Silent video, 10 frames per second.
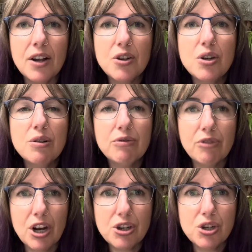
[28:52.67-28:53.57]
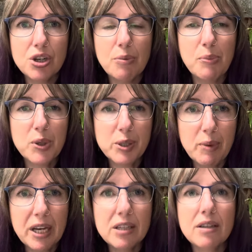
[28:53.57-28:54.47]
a new fresh
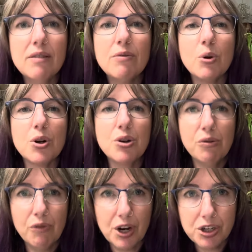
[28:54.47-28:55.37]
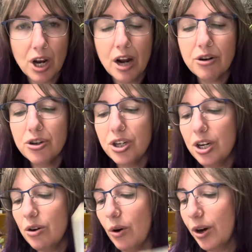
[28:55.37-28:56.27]
perspective, or a new fresh
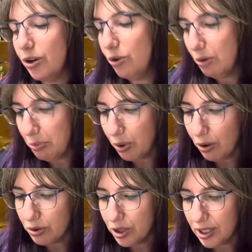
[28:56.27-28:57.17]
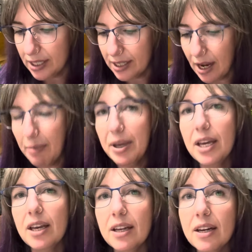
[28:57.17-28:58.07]
energy, or a new approach that's coming
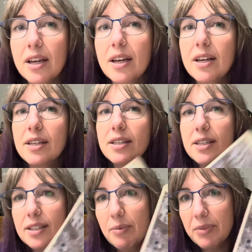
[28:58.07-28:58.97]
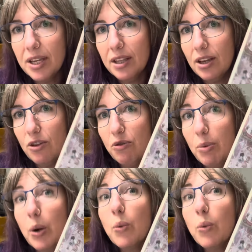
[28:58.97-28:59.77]
in to something that you've been